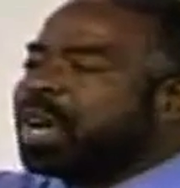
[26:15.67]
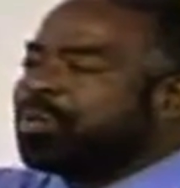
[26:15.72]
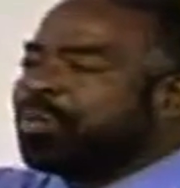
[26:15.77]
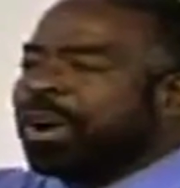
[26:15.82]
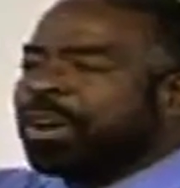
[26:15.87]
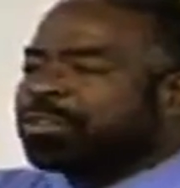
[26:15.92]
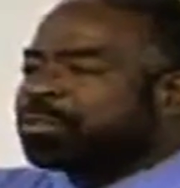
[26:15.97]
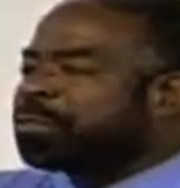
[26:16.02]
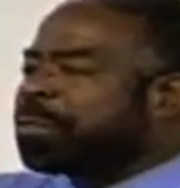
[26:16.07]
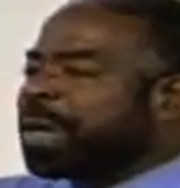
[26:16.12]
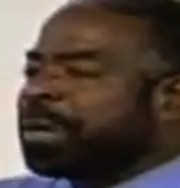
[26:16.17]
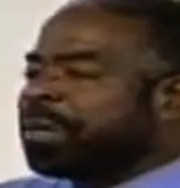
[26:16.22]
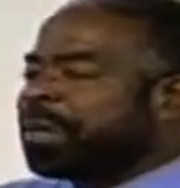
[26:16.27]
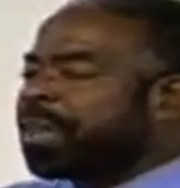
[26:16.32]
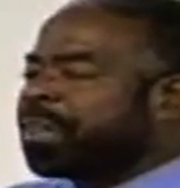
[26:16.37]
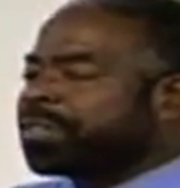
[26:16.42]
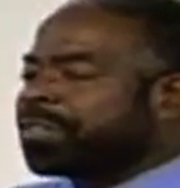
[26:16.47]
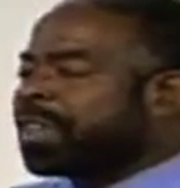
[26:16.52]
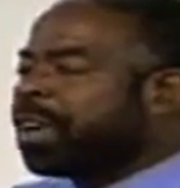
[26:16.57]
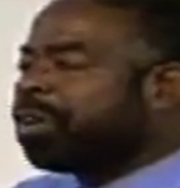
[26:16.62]
Most
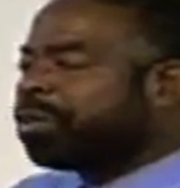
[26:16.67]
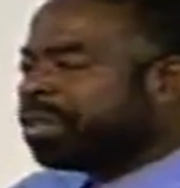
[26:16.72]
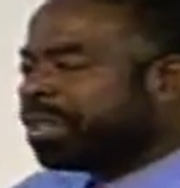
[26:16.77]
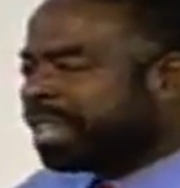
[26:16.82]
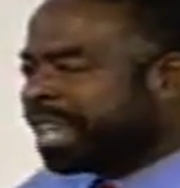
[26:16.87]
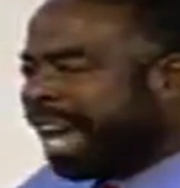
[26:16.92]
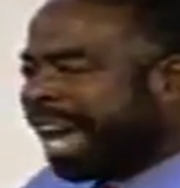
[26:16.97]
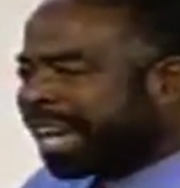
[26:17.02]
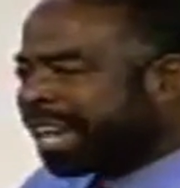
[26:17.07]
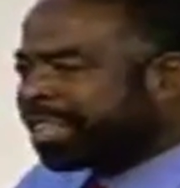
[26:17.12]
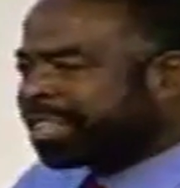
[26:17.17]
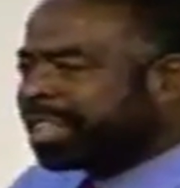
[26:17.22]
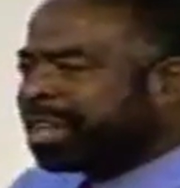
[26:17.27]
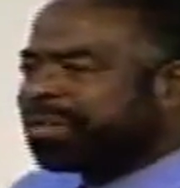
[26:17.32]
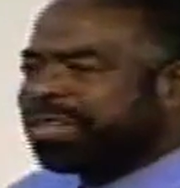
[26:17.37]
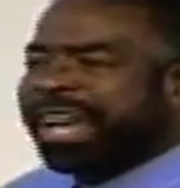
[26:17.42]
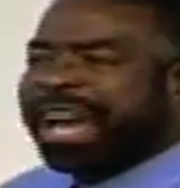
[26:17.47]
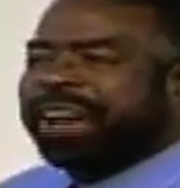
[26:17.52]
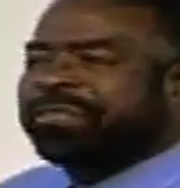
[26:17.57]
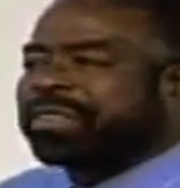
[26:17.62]
people are so
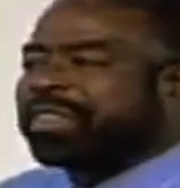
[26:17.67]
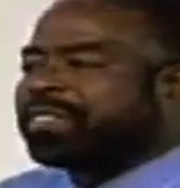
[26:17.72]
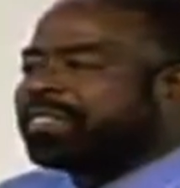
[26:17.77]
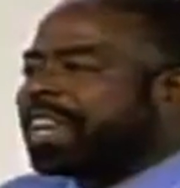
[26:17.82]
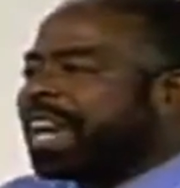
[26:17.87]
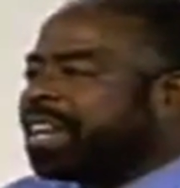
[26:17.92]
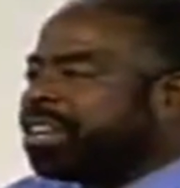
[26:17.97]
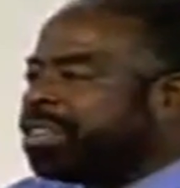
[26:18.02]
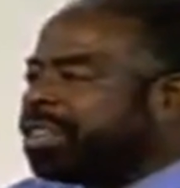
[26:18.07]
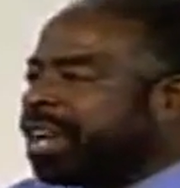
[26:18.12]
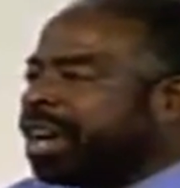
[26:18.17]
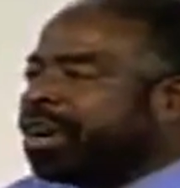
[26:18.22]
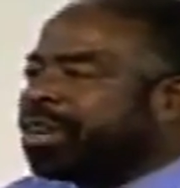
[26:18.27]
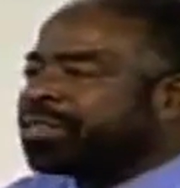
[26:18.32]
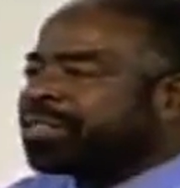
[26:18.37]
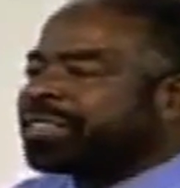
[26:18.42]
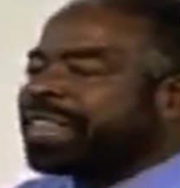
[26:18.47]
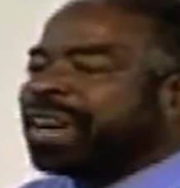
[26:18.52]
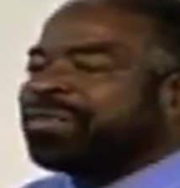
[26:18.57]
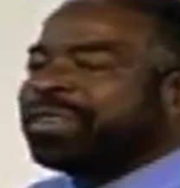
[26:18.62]
negative, they have to say
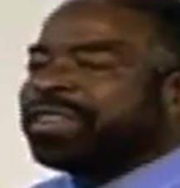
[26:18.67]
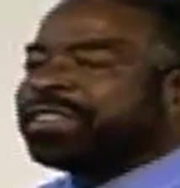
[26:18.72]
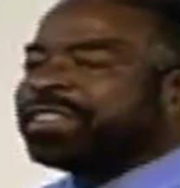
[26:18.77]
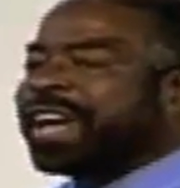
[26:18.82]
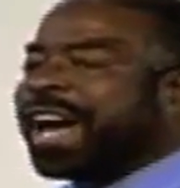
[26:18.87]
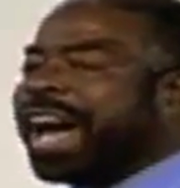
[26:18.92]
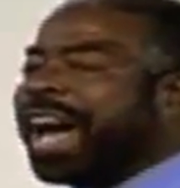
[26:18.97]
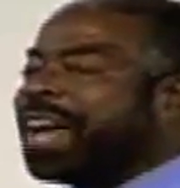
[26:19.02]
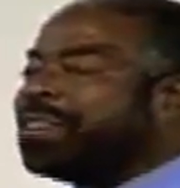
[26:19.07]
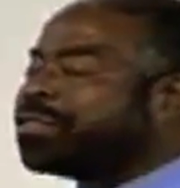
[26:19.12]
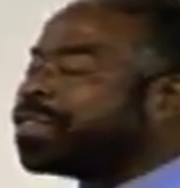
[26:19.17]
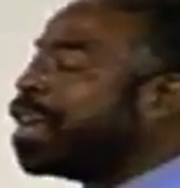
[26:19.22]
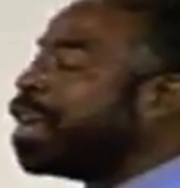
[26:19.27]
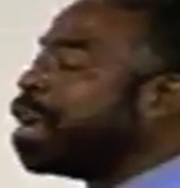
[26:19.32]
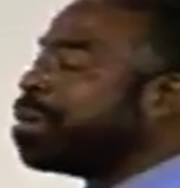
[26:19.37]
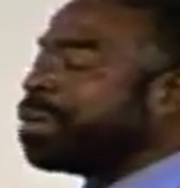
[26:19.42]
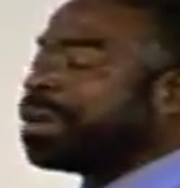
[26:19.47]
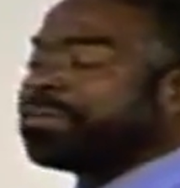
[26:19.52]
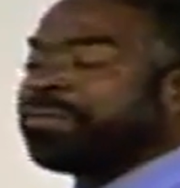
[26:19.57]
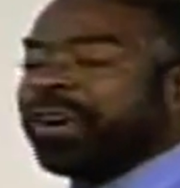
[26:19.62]
no 7 times
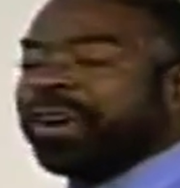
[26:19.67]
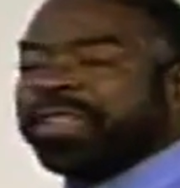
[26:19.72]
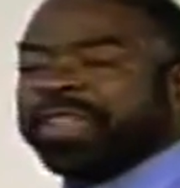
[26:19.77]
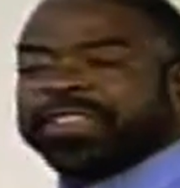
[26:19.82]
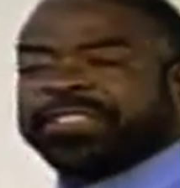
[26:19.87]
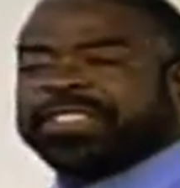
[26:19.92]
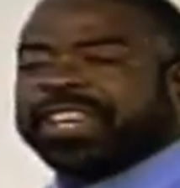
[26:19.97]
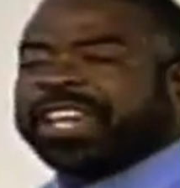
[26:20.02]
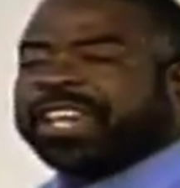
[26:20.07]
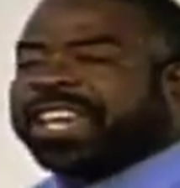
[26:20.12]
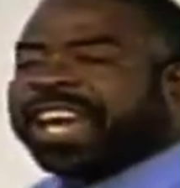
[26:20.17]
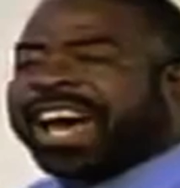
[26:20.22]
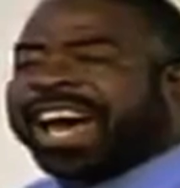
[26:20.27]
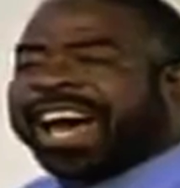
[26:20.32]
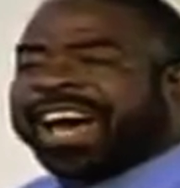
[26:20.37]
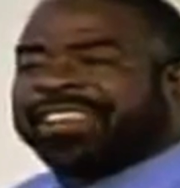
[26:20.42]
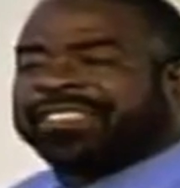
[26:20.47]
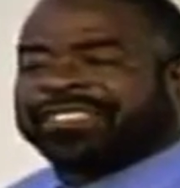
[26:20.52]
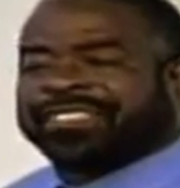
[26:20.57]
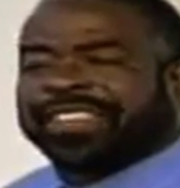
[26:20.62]
before they say
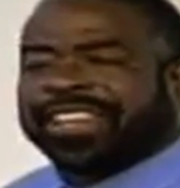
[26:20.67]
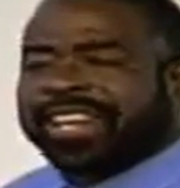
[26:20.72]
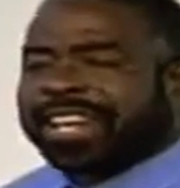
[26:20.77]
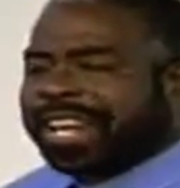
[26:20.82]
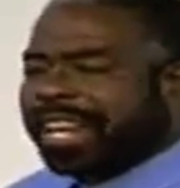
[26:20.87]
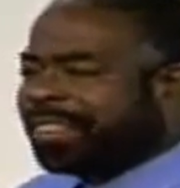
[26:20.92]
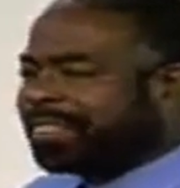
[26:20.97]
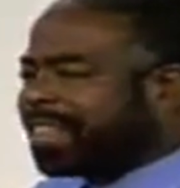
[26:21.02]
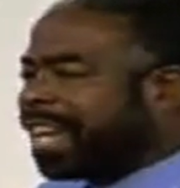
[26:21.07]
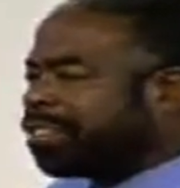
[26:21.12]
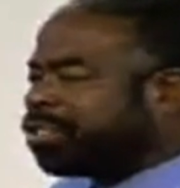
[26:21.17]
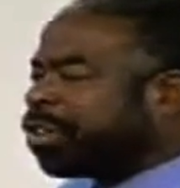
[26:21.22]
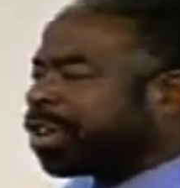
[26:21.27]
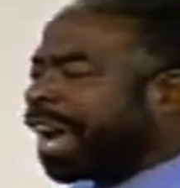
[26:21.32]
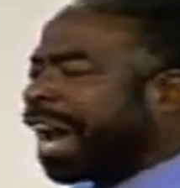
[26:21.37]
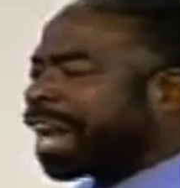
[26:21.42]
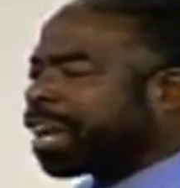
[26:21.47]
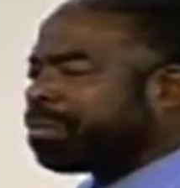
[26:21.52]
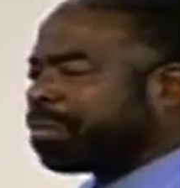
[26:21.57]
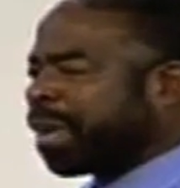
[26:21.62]
yes. He said, you
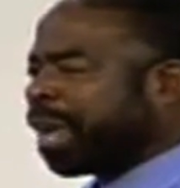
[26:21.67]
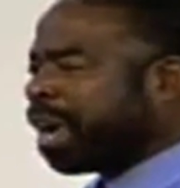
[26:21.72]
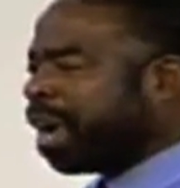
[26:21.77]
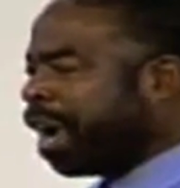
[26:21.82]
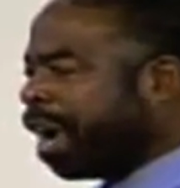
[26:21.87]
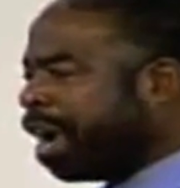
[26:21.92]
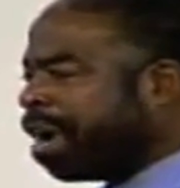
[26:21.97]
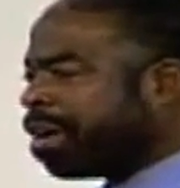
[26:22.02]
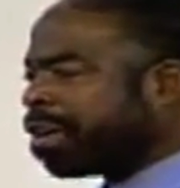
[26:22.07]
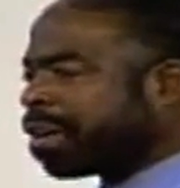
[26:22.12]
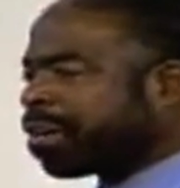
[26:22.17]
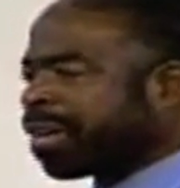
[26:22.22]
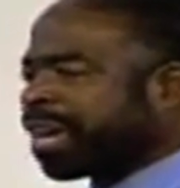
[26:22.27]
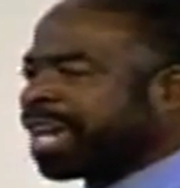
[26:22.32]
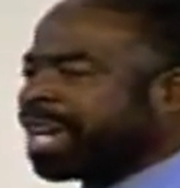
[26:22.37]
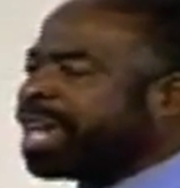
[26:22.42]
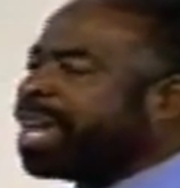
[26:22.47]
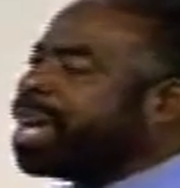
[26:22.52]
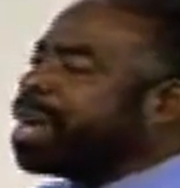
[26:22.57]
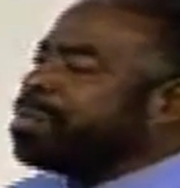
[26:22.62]
got to be
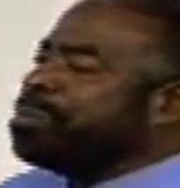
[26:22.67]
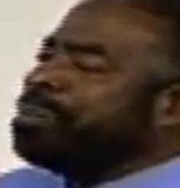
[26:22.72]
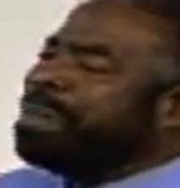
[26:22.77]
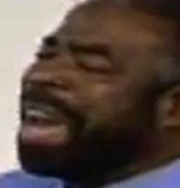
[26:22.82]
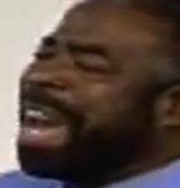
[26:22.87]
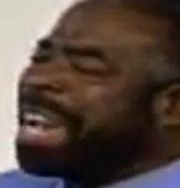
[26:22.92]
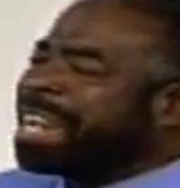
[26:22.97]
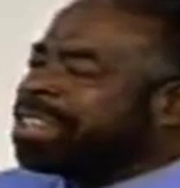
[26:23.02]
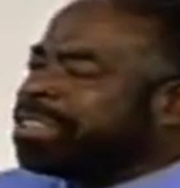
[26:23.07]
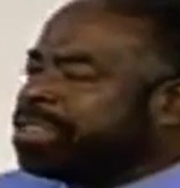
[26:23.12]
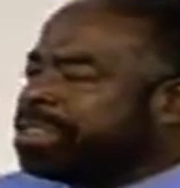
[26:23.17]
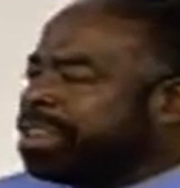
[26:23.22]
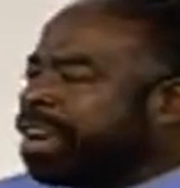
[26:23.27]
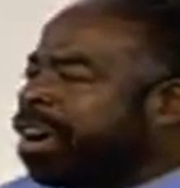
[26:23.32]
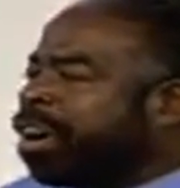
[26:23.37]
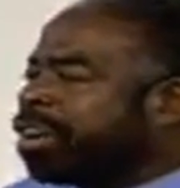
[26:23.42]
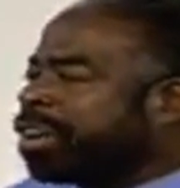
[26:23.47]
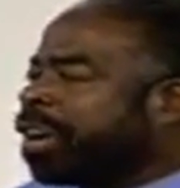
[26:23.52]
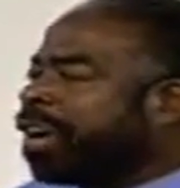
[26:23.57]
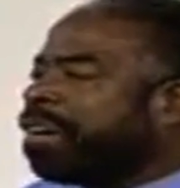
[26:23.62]
hungry.
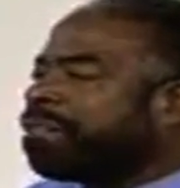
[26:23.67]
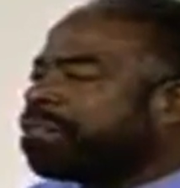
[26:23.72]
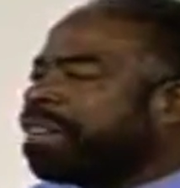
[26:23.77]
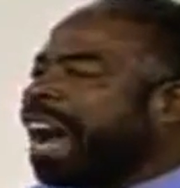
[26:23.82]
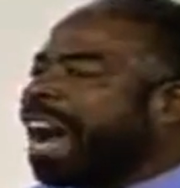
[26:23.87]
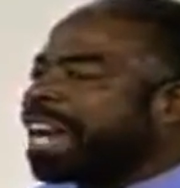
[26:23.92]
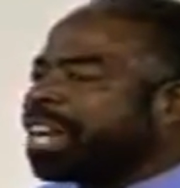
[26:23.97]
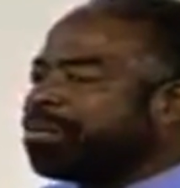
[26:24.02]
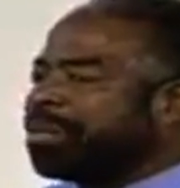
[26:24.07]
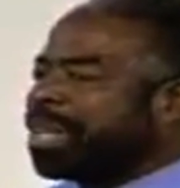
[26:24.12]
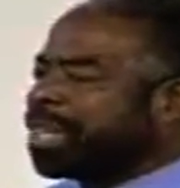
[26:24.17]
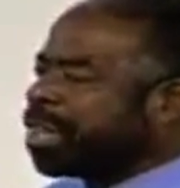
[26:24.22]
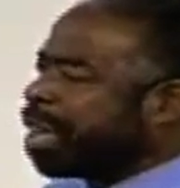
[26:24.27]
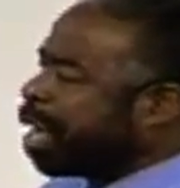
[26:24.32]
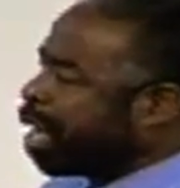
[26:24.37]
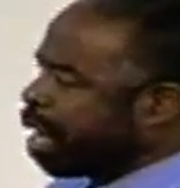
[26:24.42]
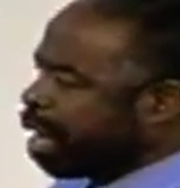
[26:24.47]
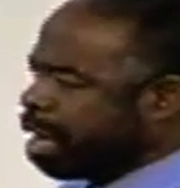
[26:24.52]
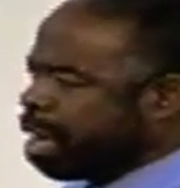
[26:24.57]
Know your vitamin.